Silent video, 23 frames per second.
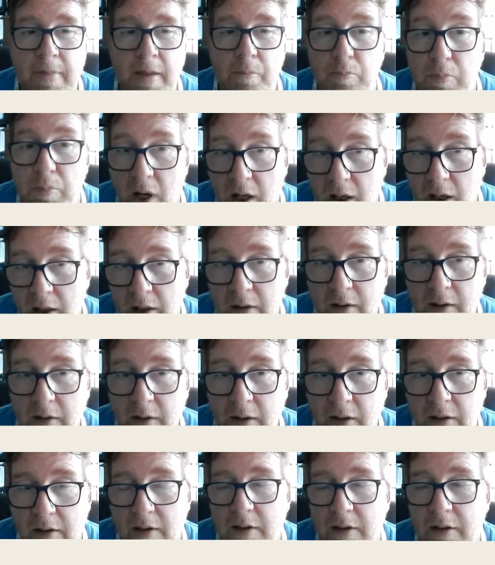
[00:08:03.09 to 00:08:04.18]
But,
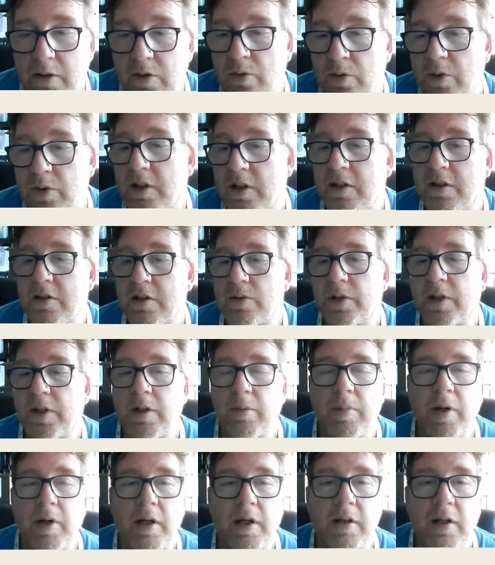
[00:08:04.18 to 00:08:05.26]
and here's one of the deals with
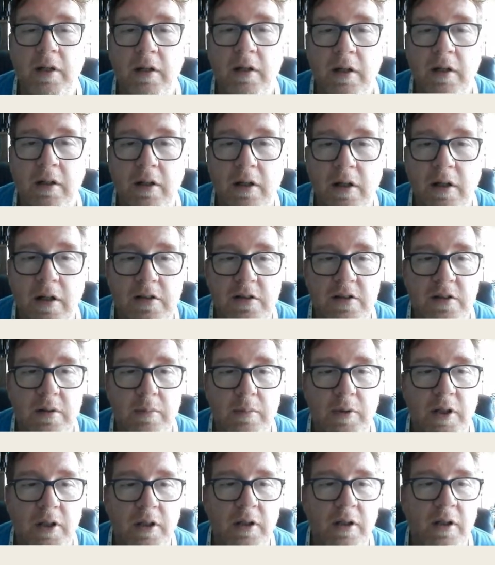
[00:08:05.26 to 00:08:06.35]
eBay. The
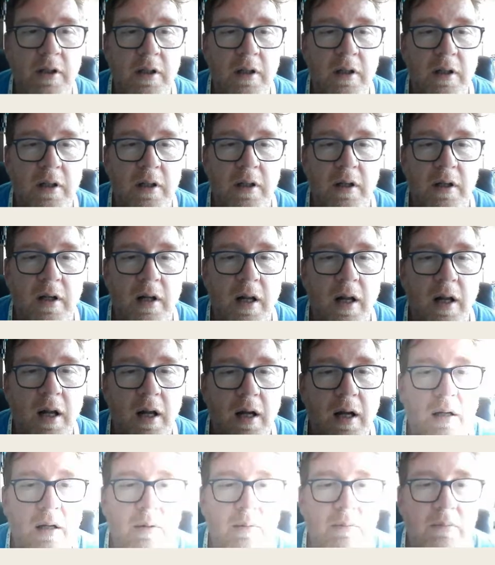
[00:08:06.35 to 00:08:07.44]
customer
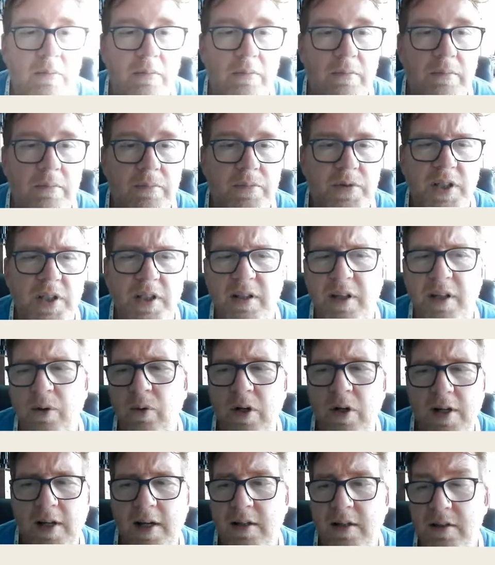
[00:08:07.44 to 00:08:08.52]
said they
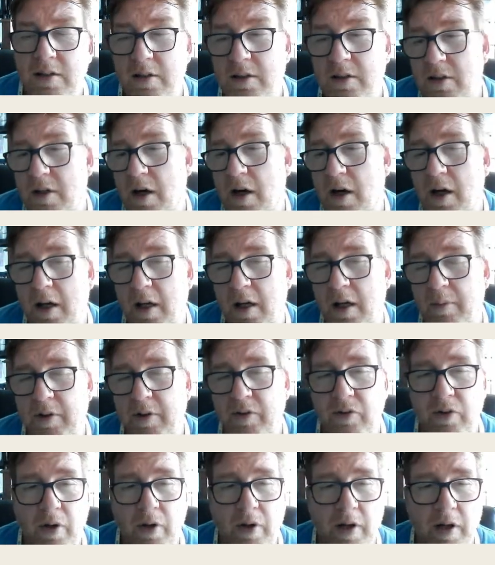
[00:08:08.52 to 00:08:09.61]
weren't as described,
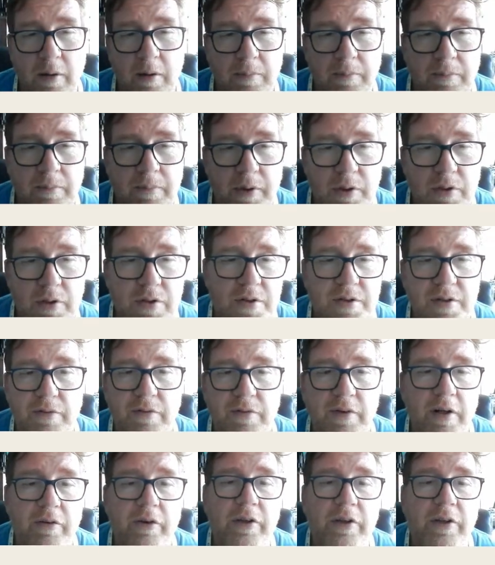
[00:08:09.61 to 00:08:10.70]
even though I had pictures of
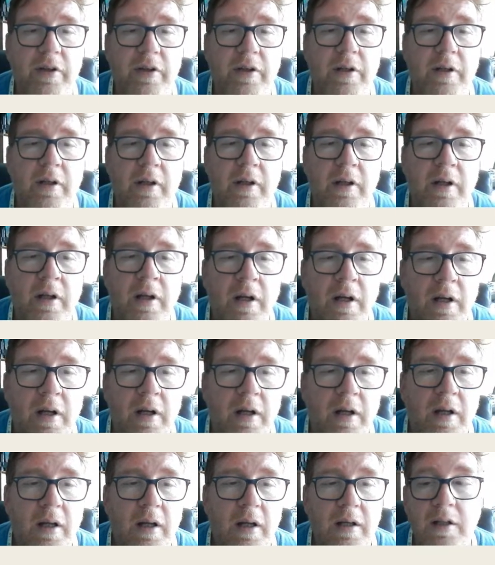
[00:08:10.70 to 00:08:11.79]
everything.
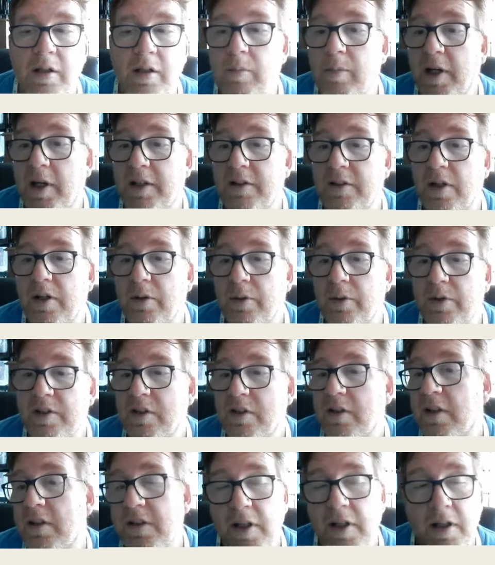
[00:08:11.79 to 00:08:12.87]
And eBay's always
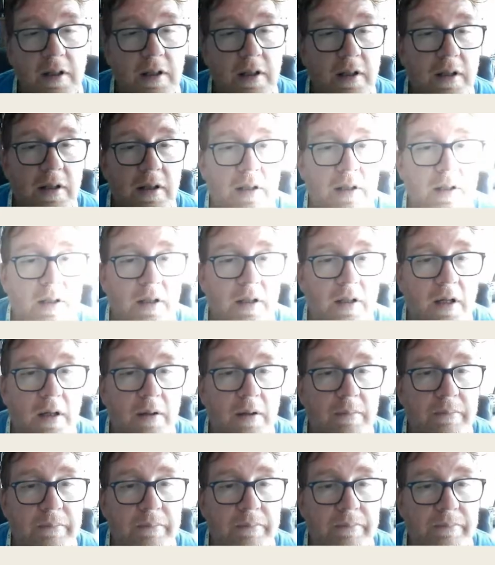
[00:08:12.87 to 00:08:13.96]
going to take
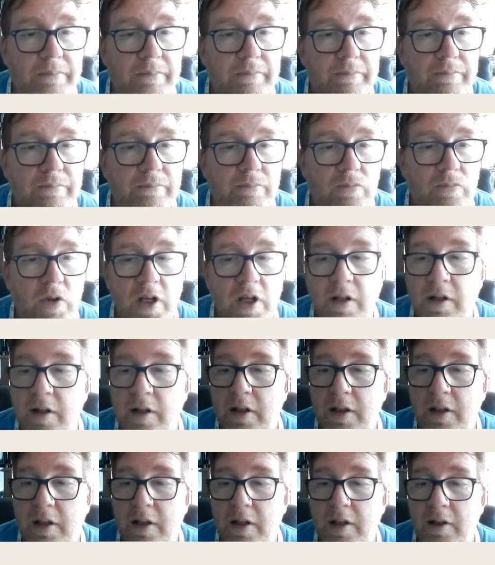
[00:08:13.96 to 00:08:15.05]

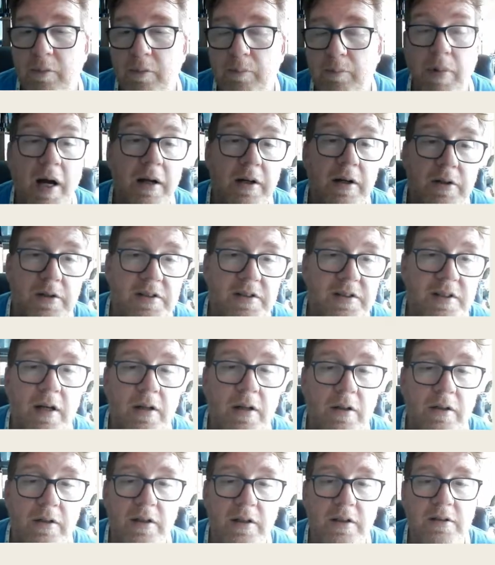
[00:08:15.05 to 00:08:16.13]
the buyer side
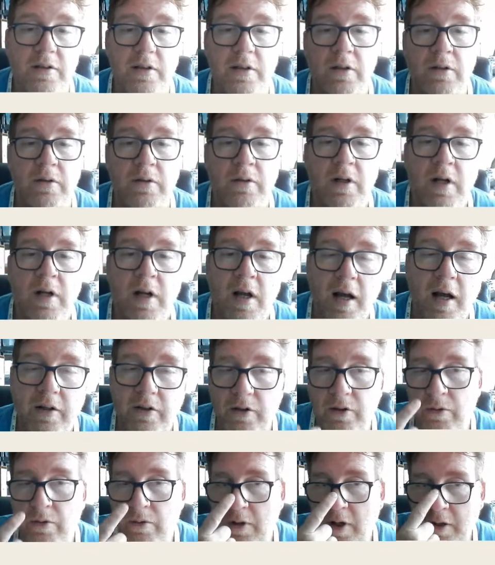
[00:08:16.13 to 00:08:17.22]
on this. So I
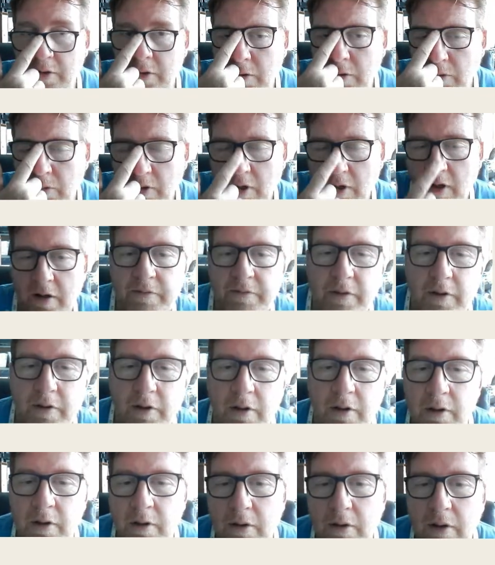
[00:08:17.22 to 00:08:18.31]
do
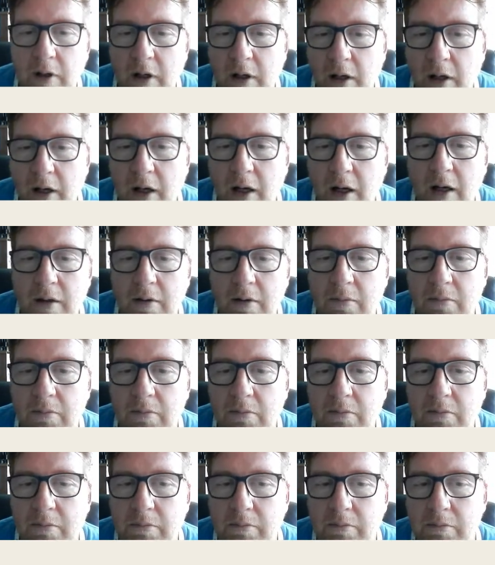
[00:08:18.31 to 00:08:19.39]
offer
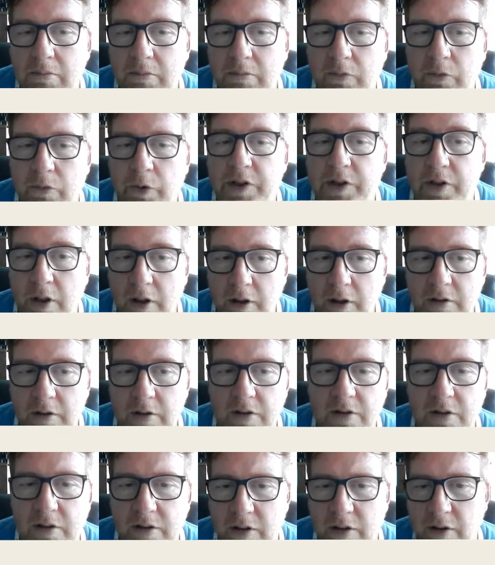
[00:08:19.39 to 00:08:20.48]

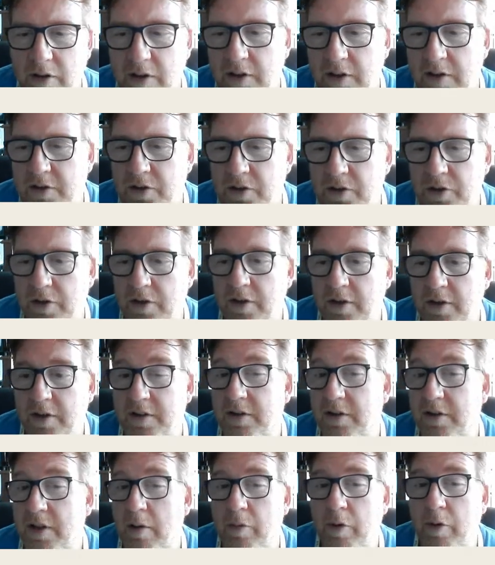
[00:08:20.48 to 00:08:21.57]
returns. So this
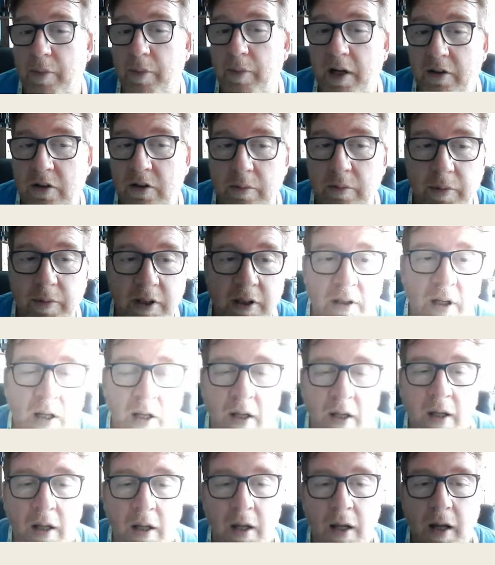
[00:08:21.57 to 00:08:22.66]
is coming back to me,
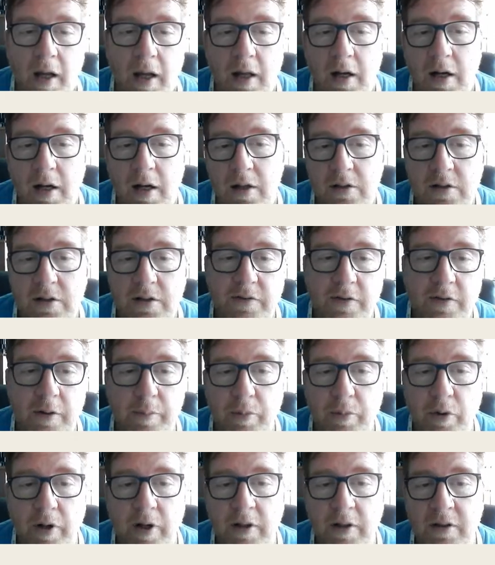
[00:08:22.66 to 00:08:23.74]
and I'll just
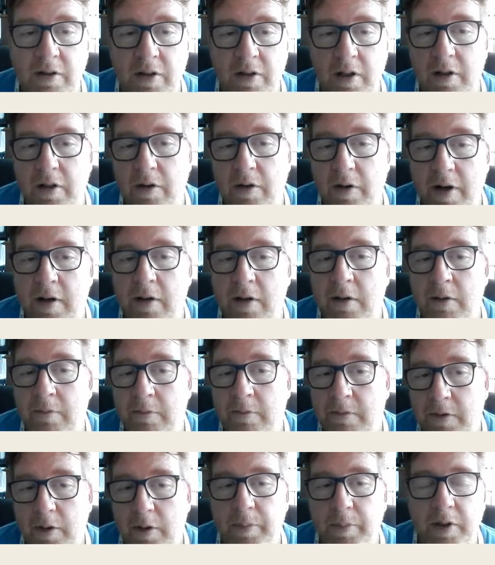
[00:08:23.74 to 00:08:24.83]
turn it around and
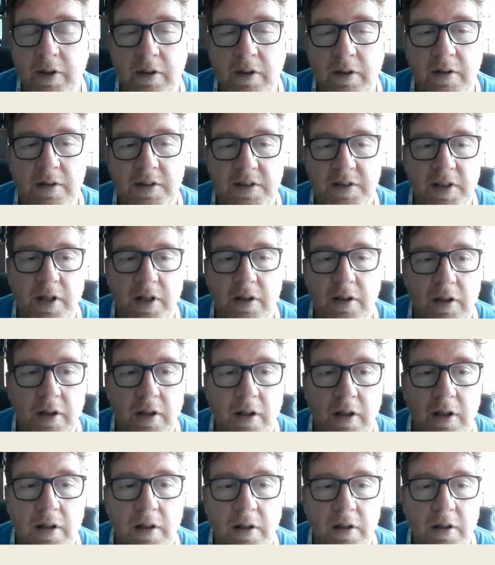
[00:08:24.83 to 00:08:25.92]
flip it, sell it
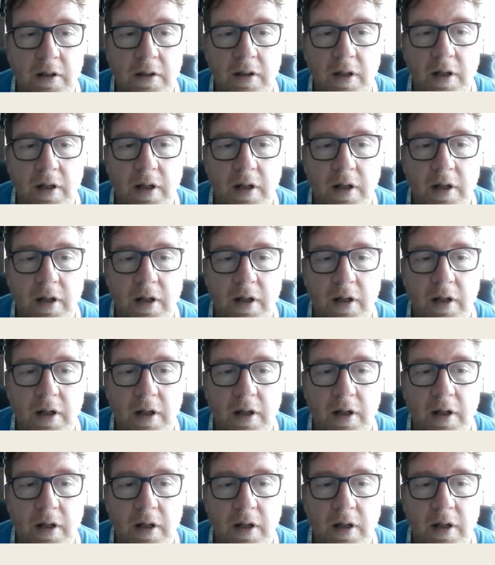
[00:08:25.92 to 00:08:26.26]
again.